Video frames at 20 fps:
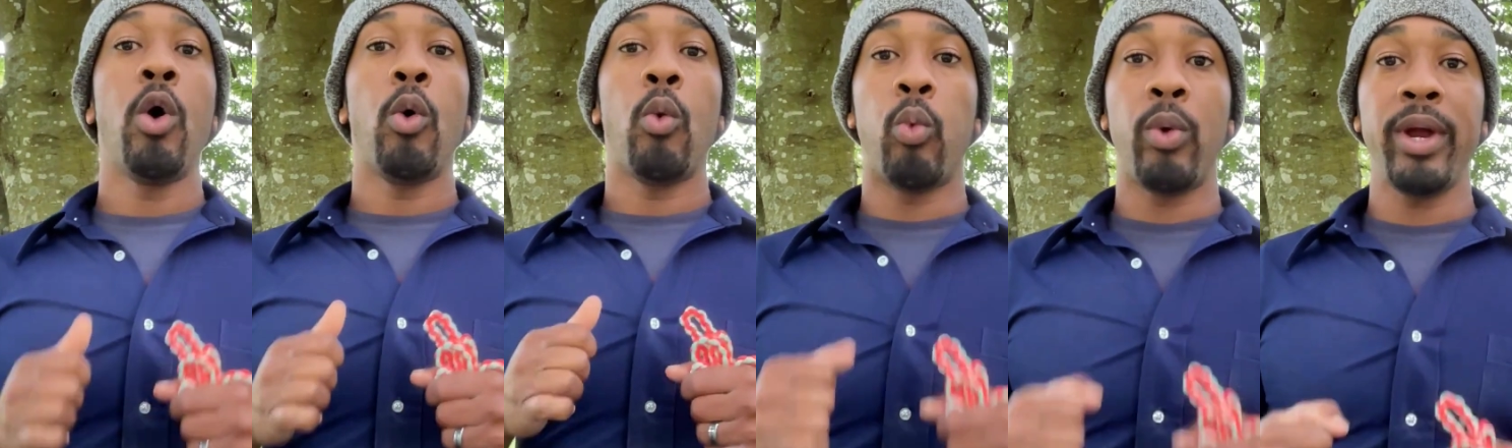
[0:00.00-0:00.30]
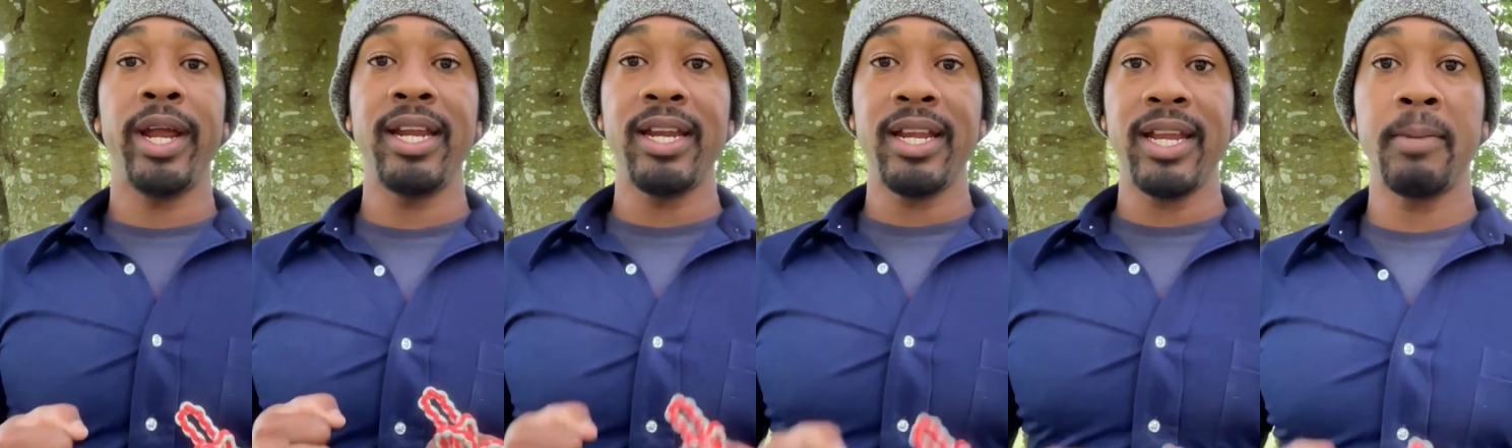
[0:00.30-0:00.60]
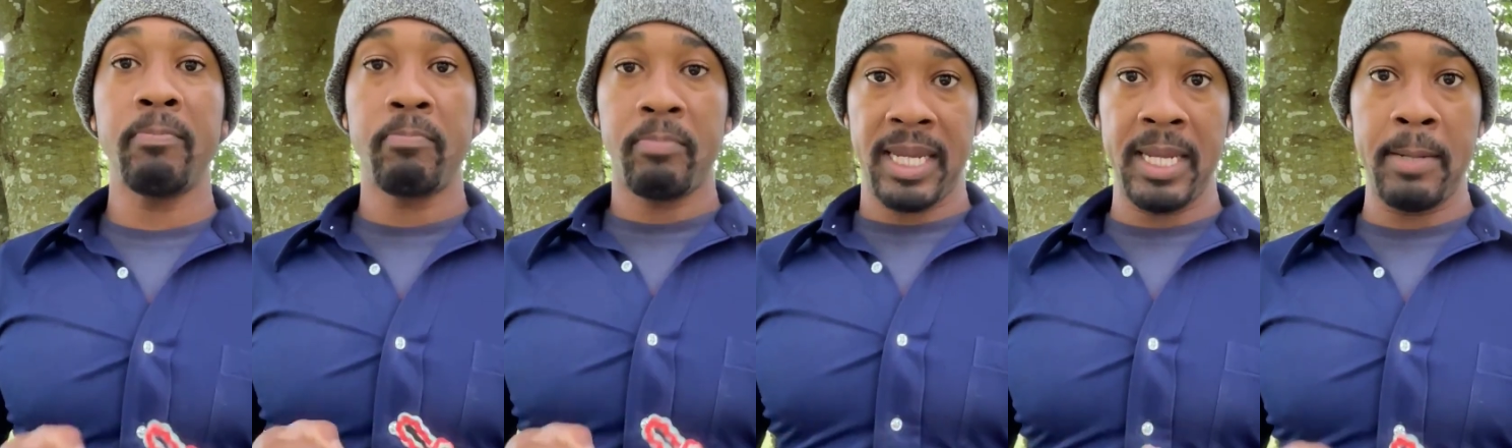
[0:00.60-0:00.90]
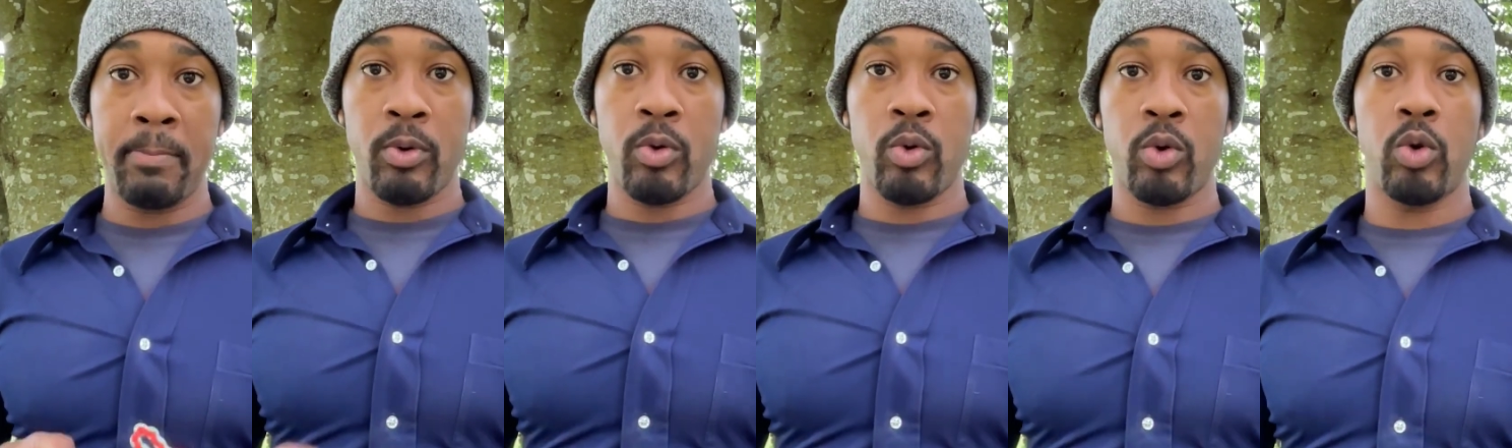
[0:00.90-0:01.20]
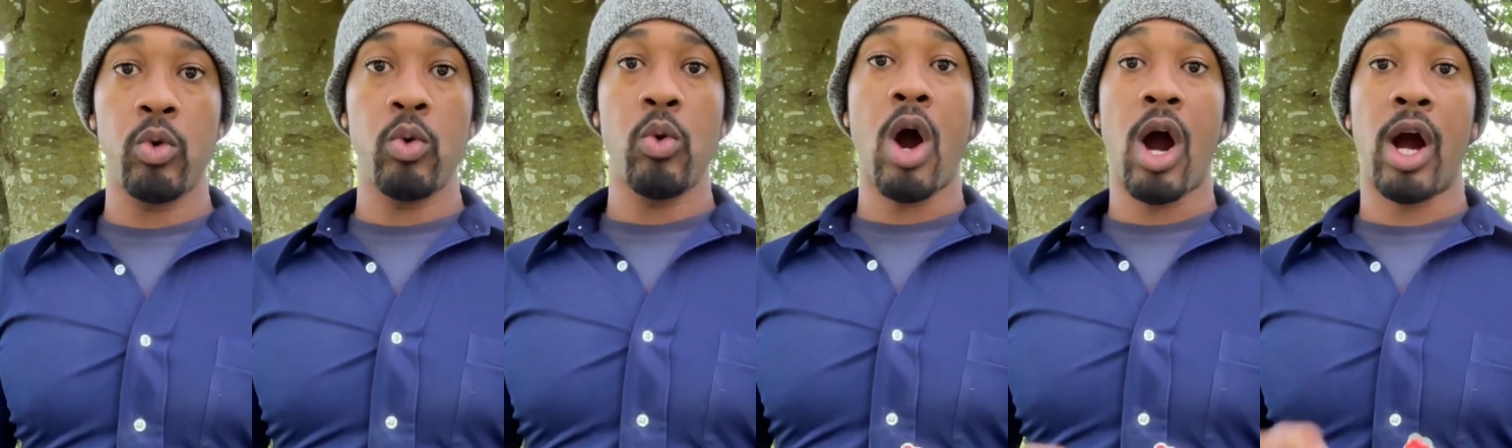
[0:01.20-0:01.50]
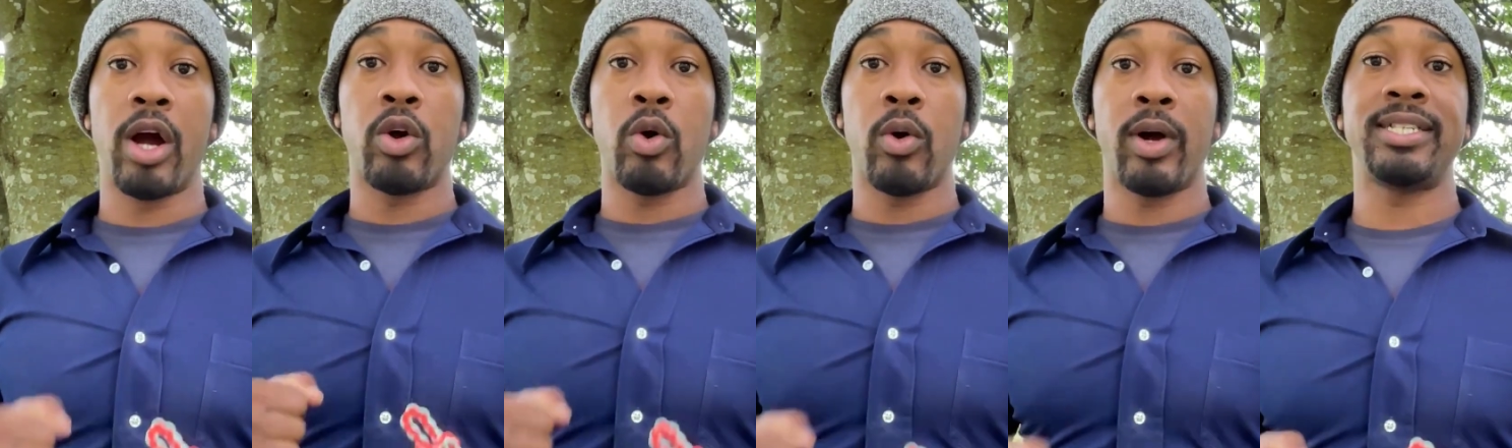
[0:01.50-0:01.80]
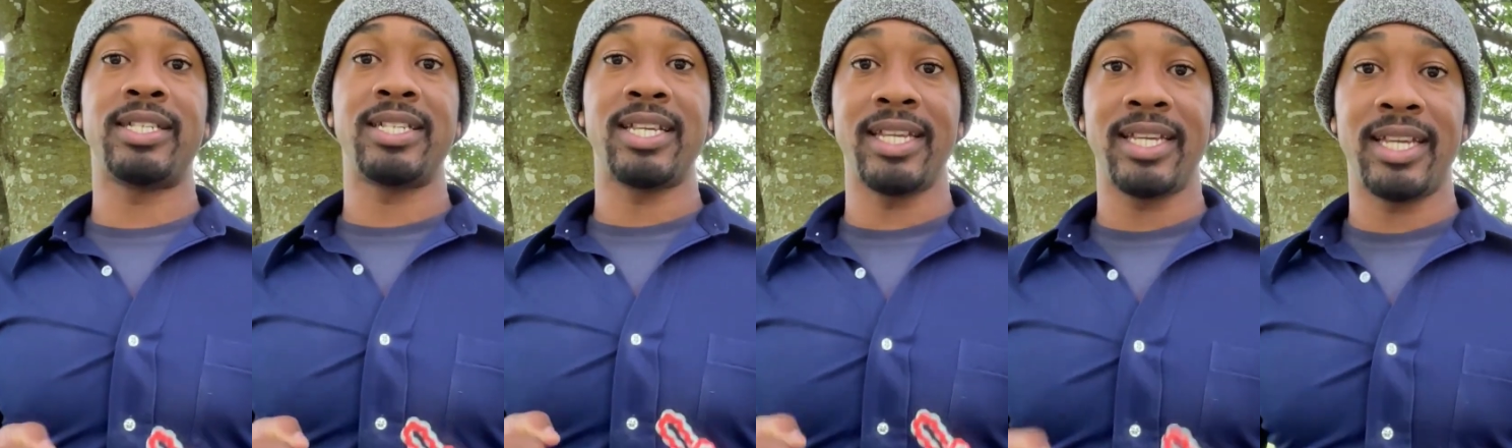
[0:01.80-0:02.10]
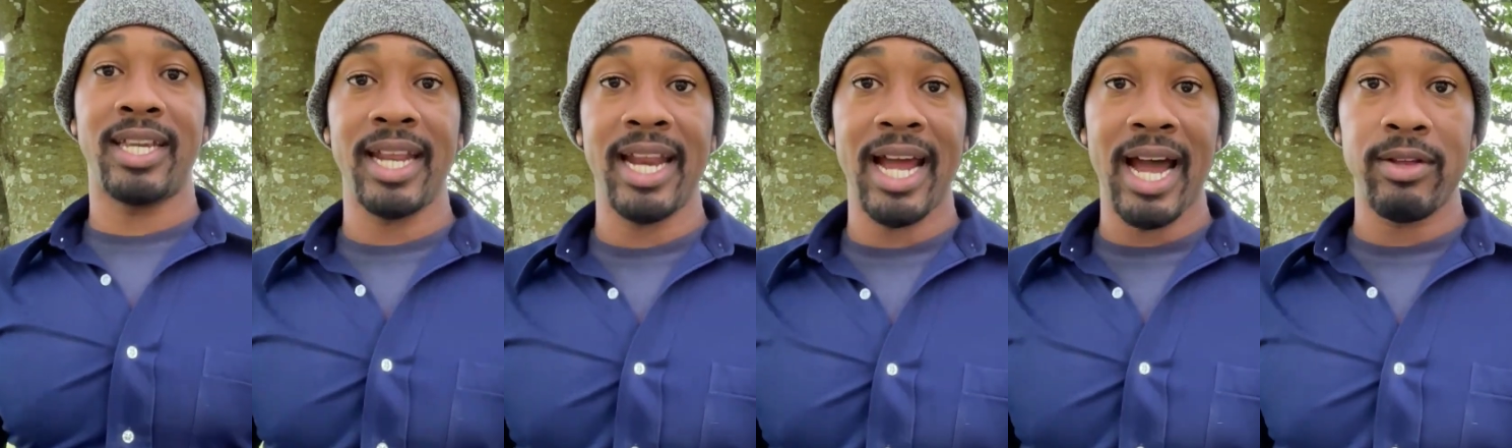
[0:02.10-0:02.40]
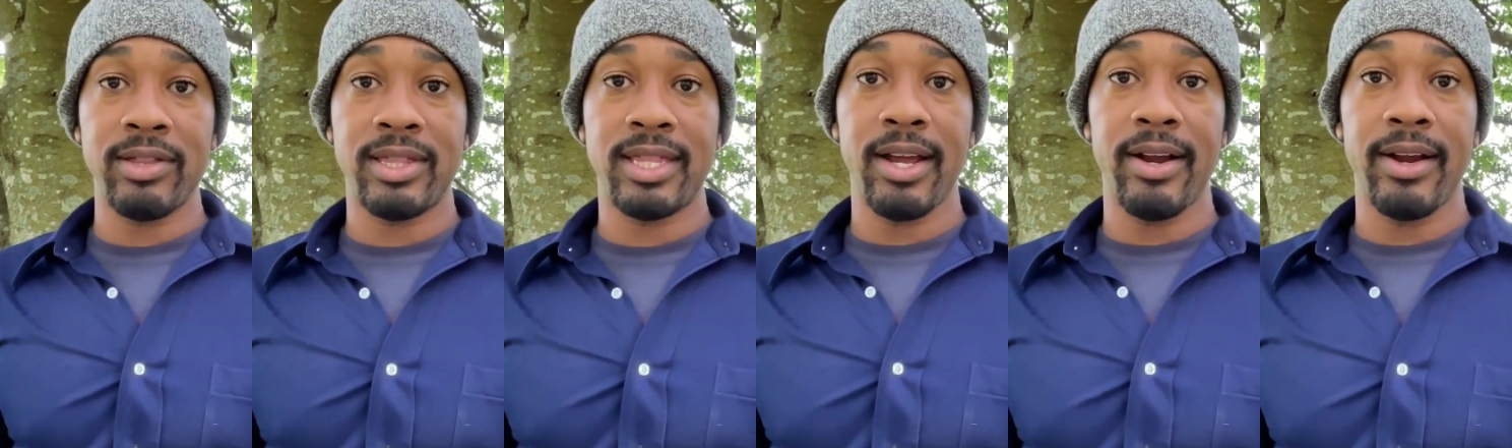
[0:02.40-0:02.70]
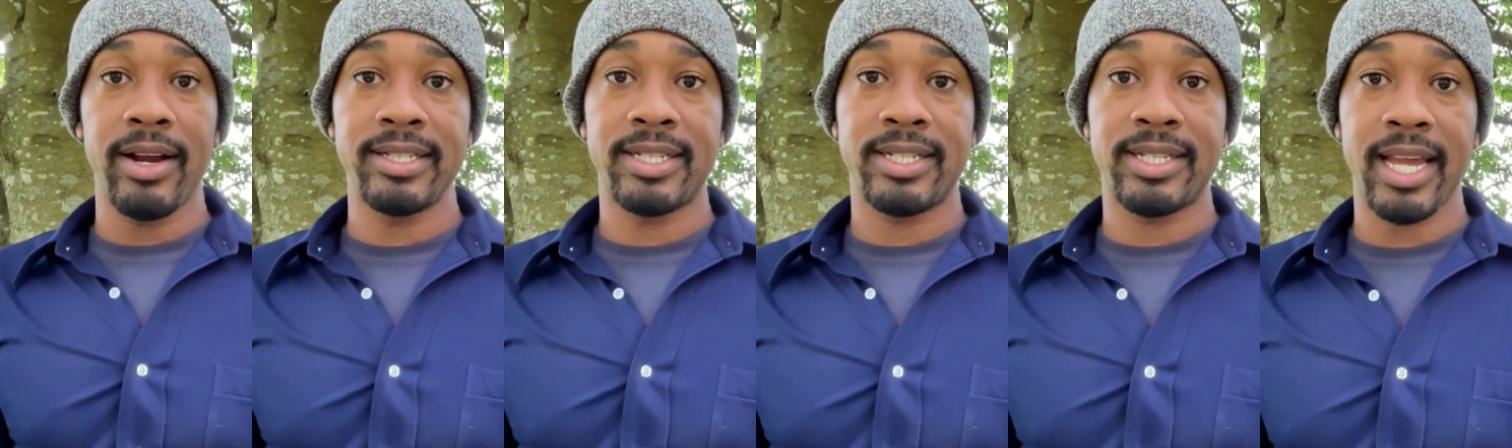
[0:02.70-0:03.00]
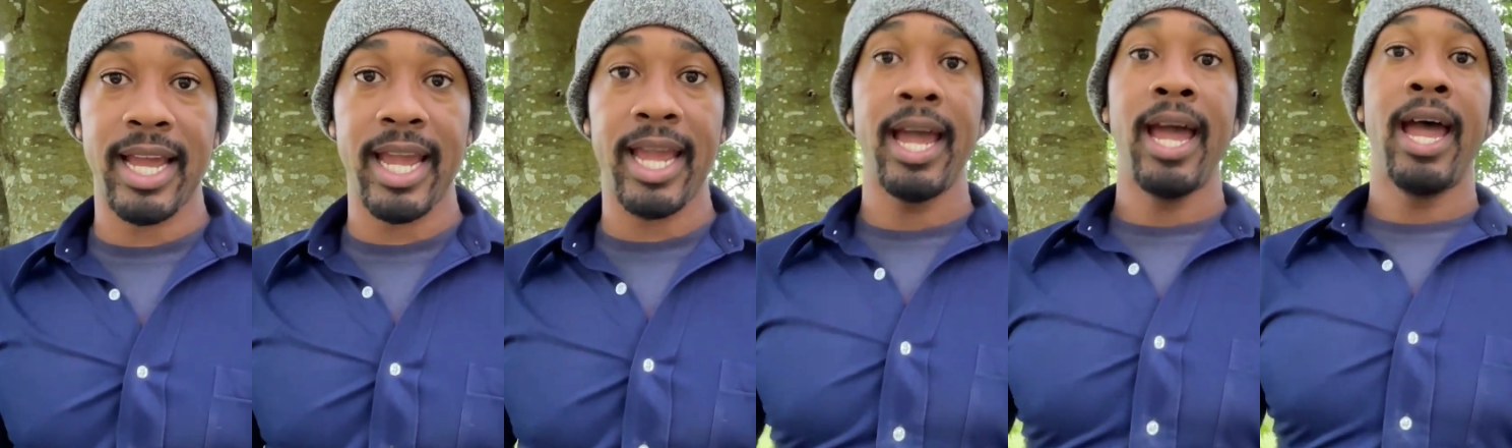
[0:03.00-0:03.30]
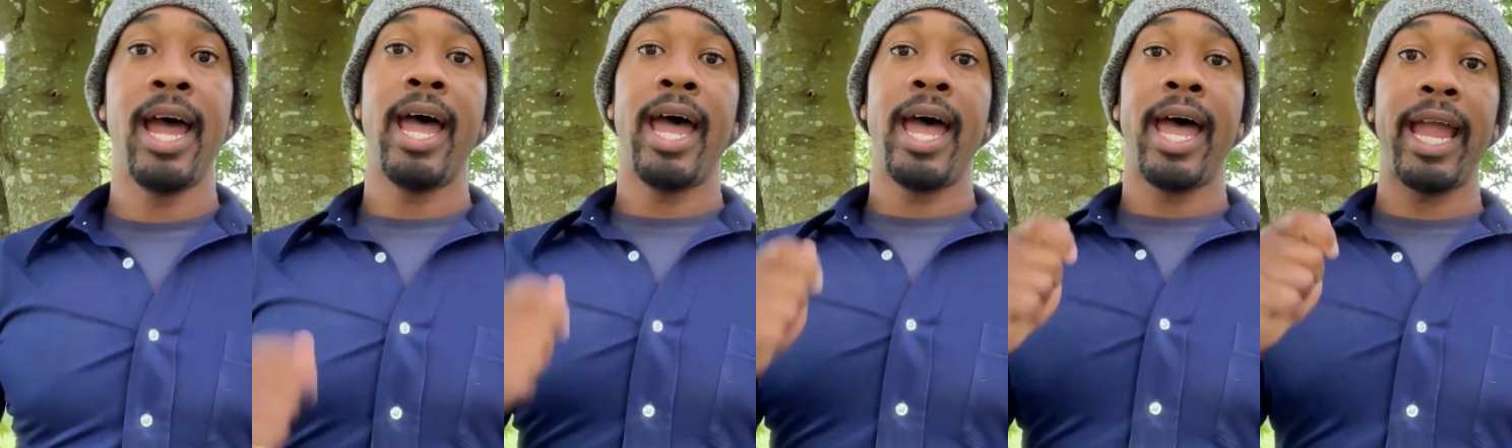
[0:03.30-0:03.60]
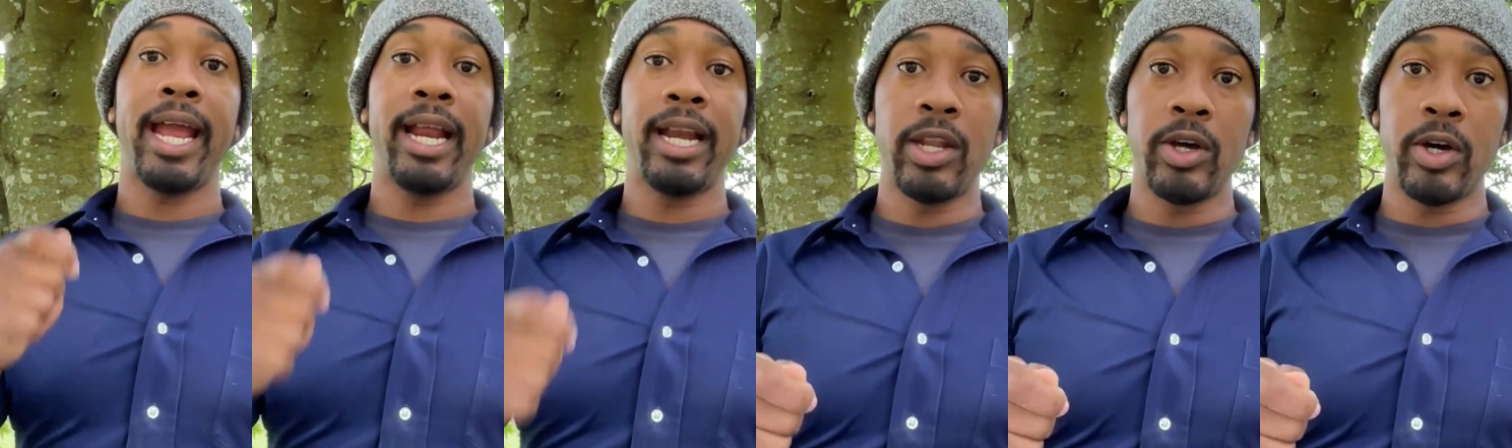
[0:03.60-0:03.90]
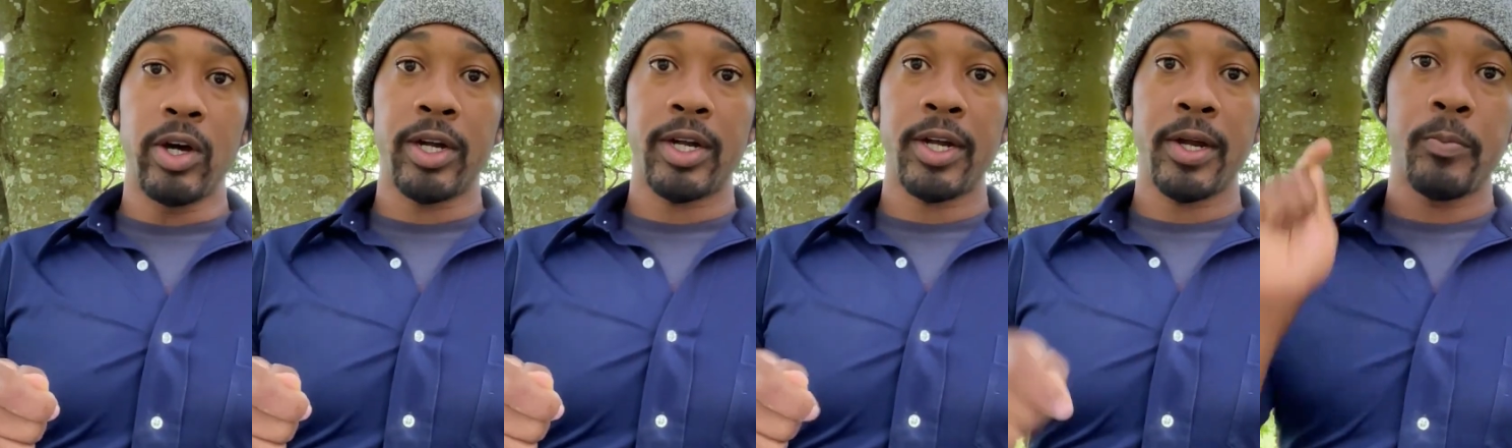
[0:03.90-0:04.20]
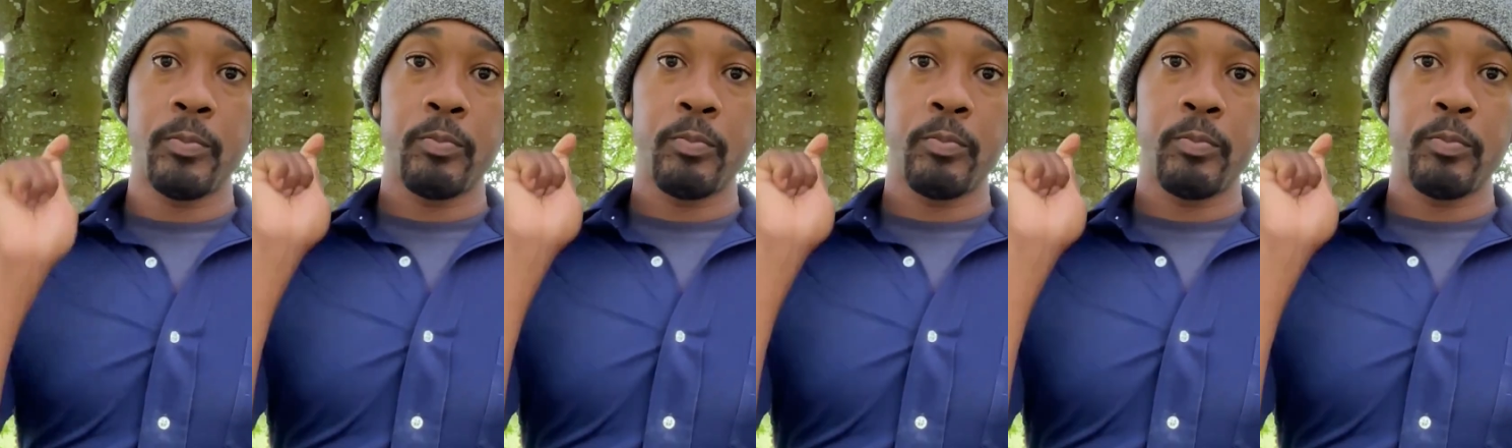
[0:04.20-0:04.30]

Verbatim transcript: We need people who are going to get out there and say, hey, look,